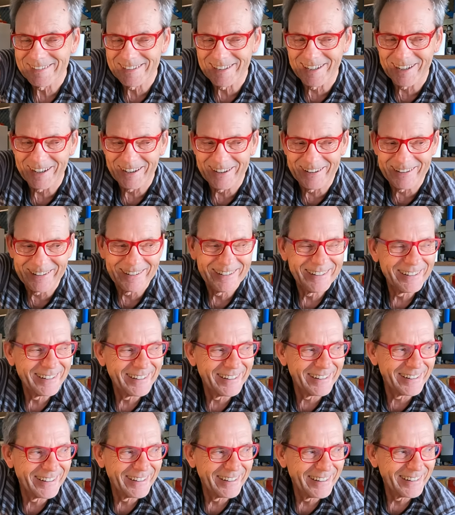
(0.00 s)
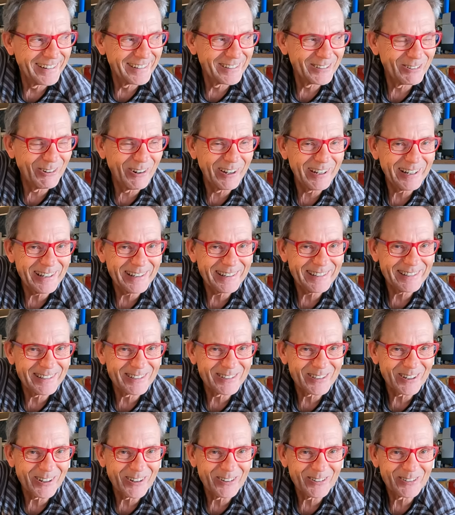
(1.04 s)
so, 20
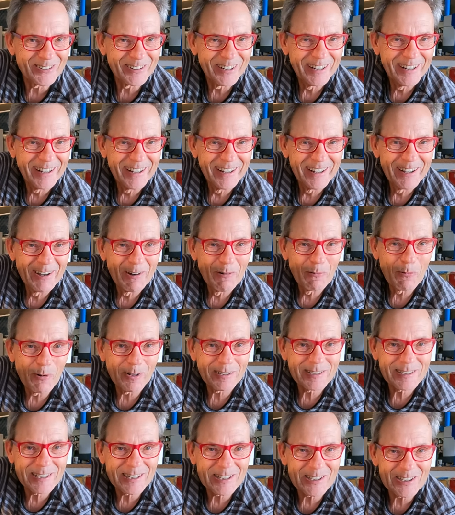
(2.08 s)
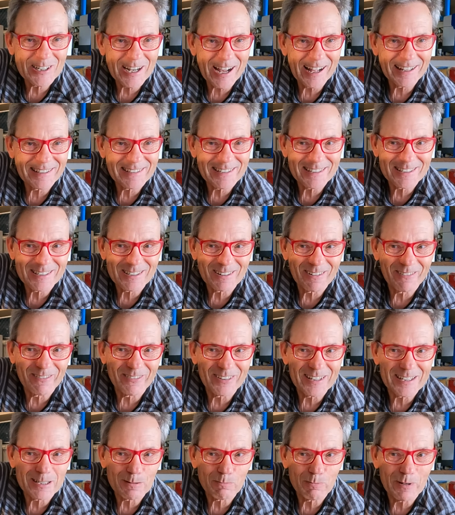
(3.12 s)
years old. What's the chances of
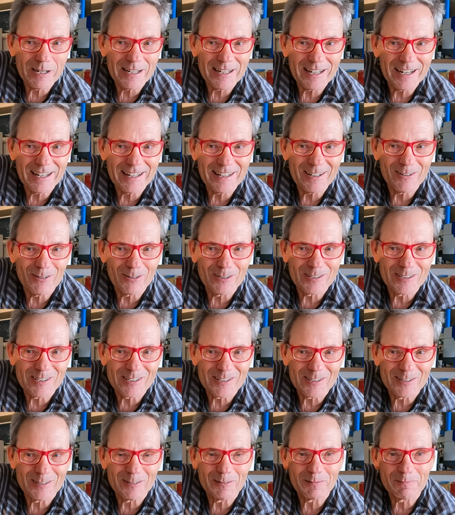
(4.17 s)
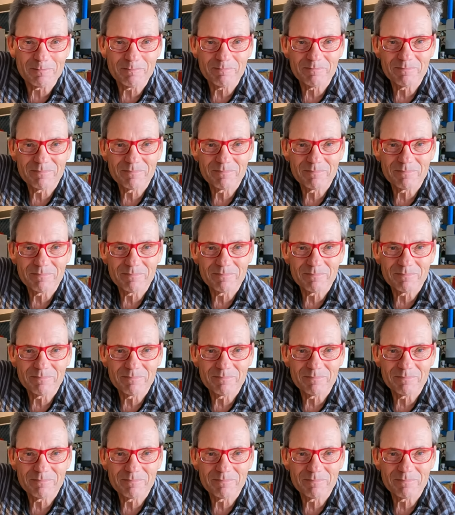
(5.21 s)
this being any good still?